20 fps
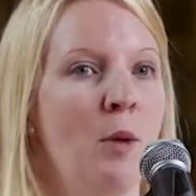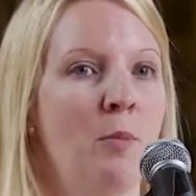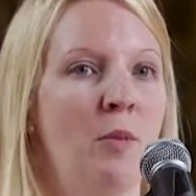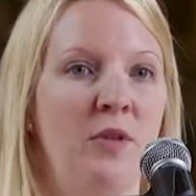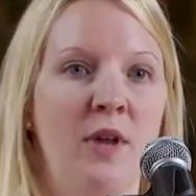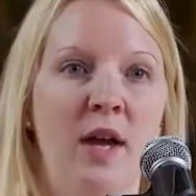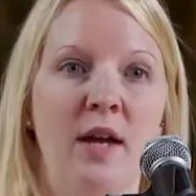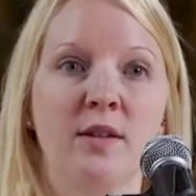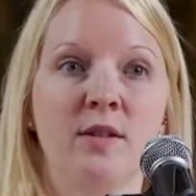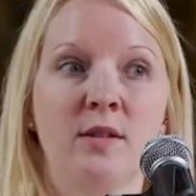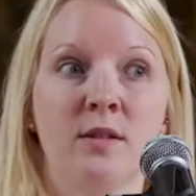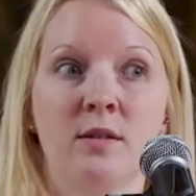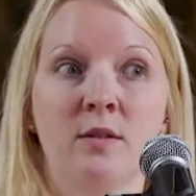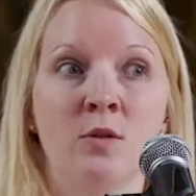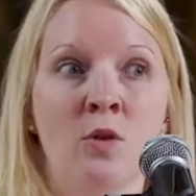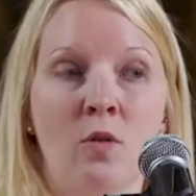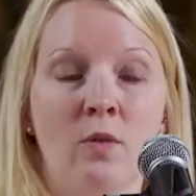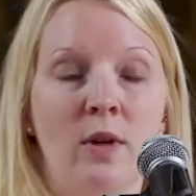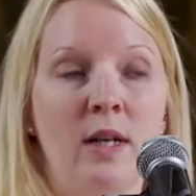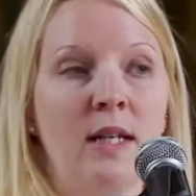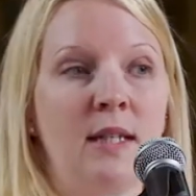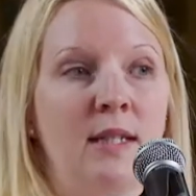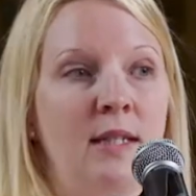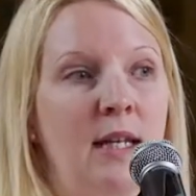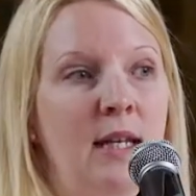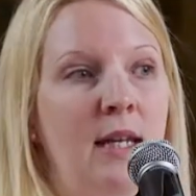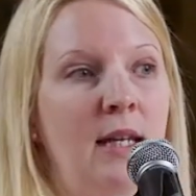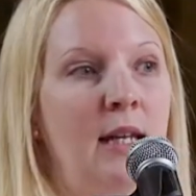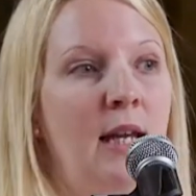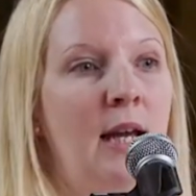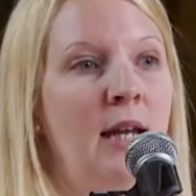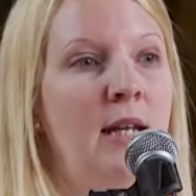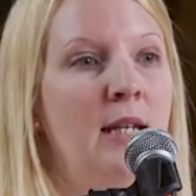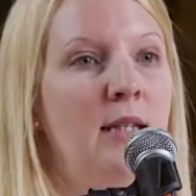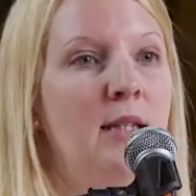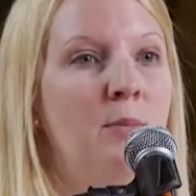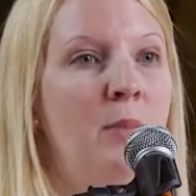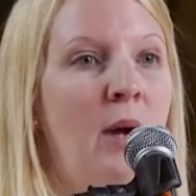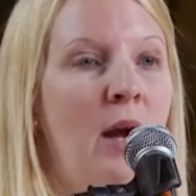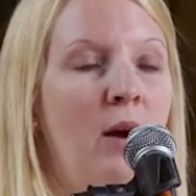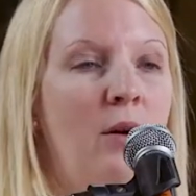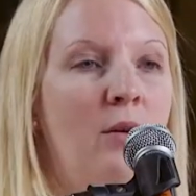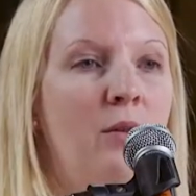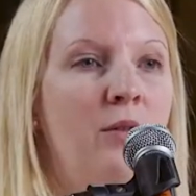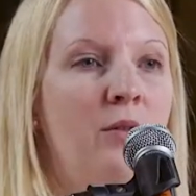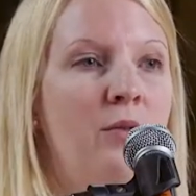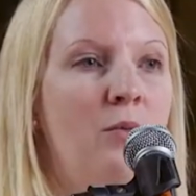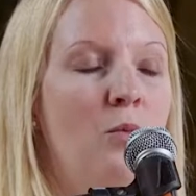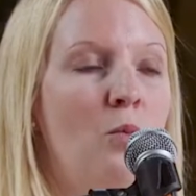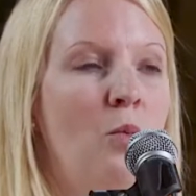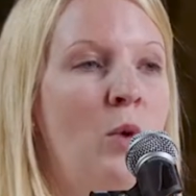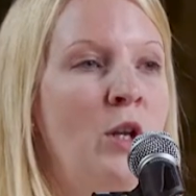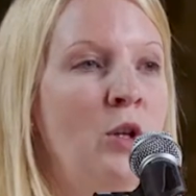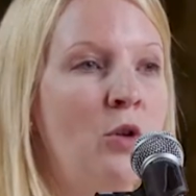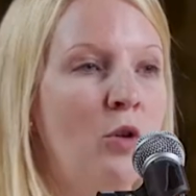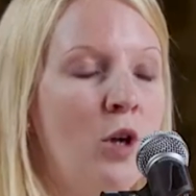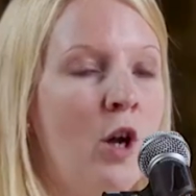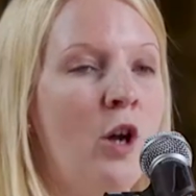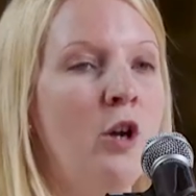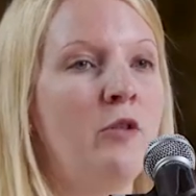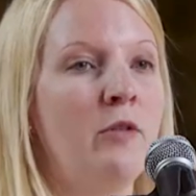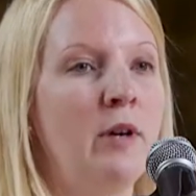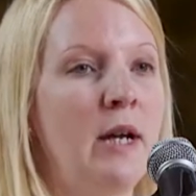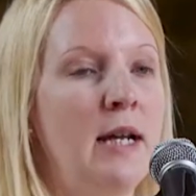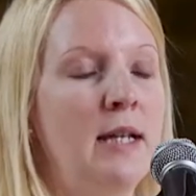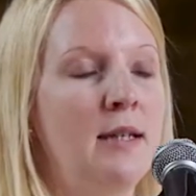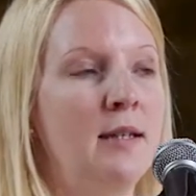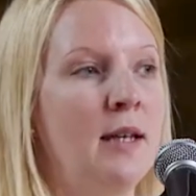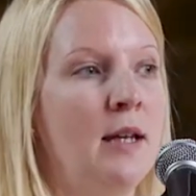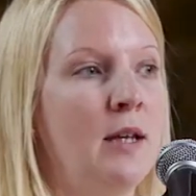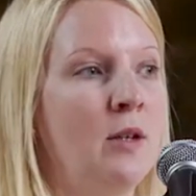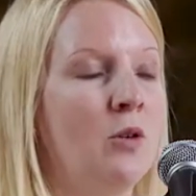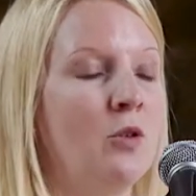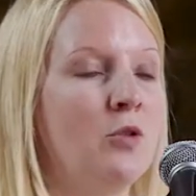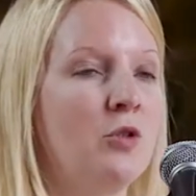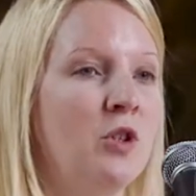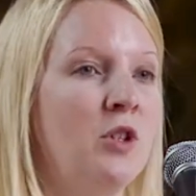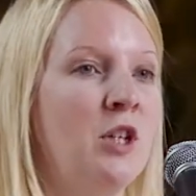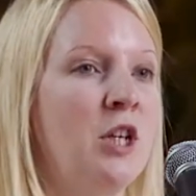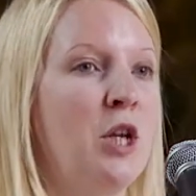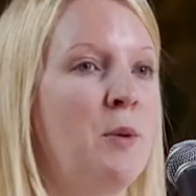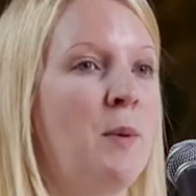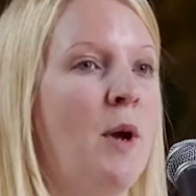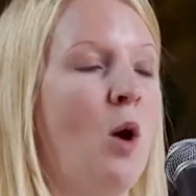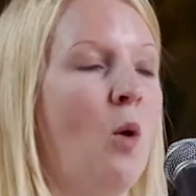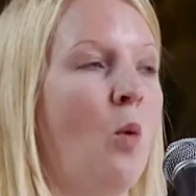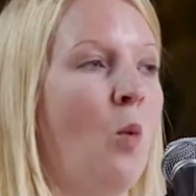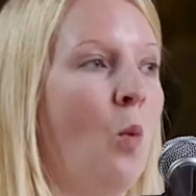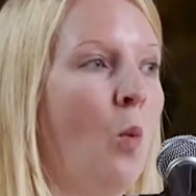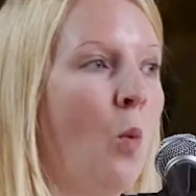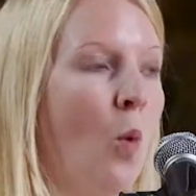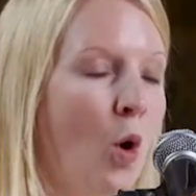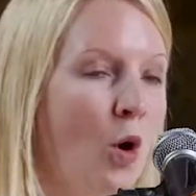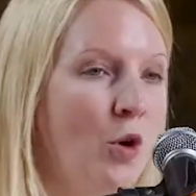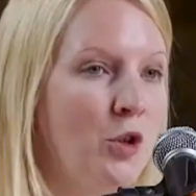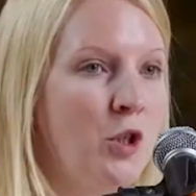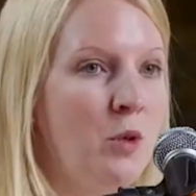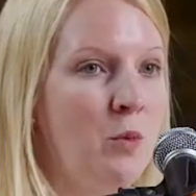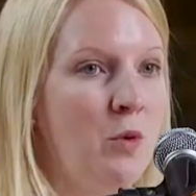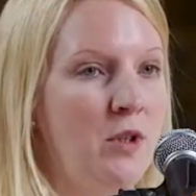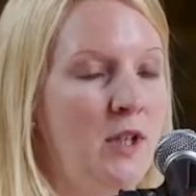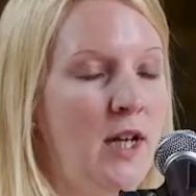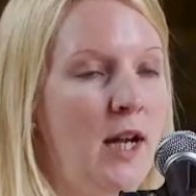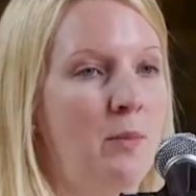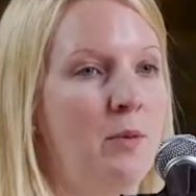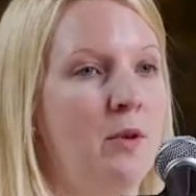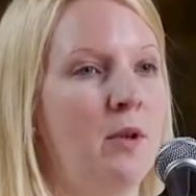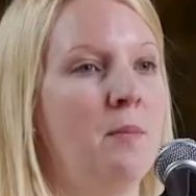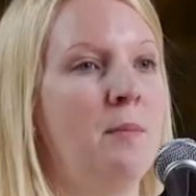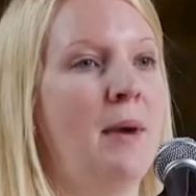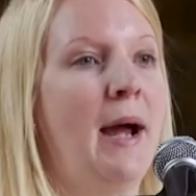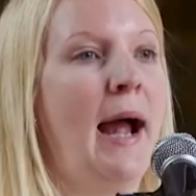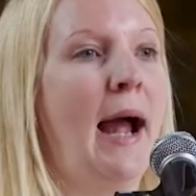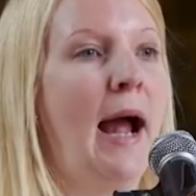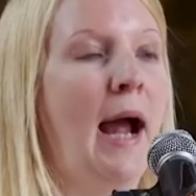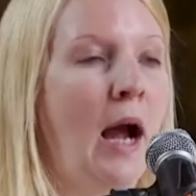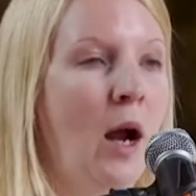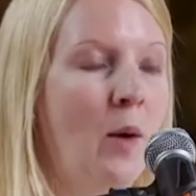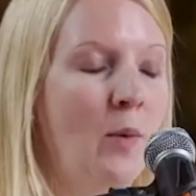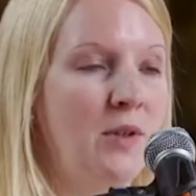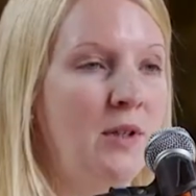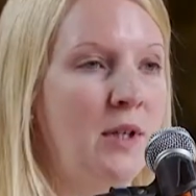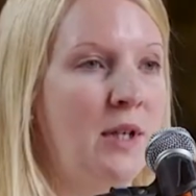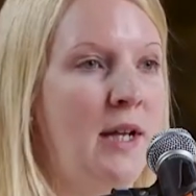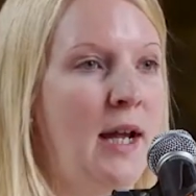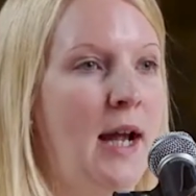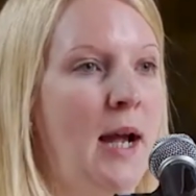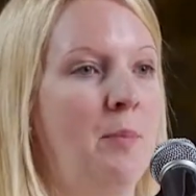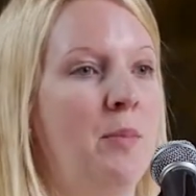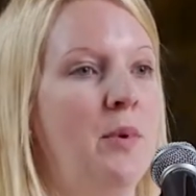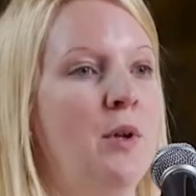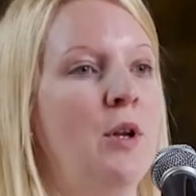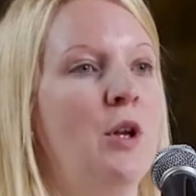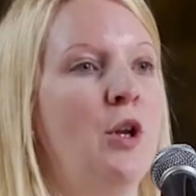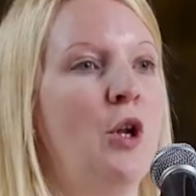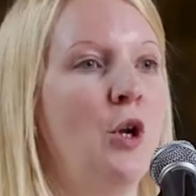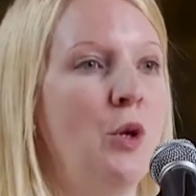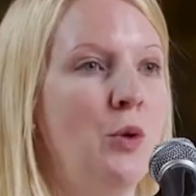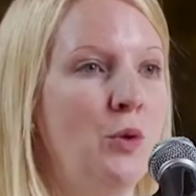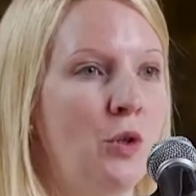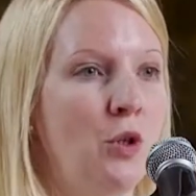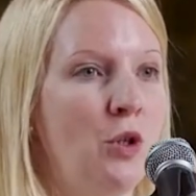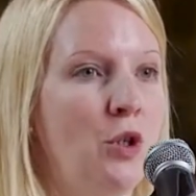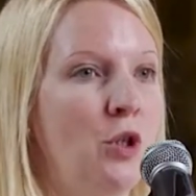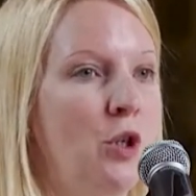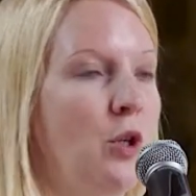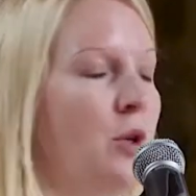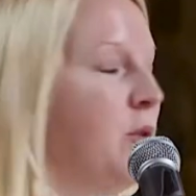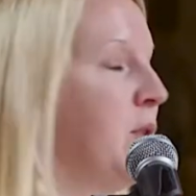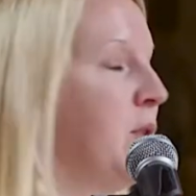But that's not realistic, and it's about, when you're co-creating, not just thinking about what you want to happen, but how it's going to happen and who's going to do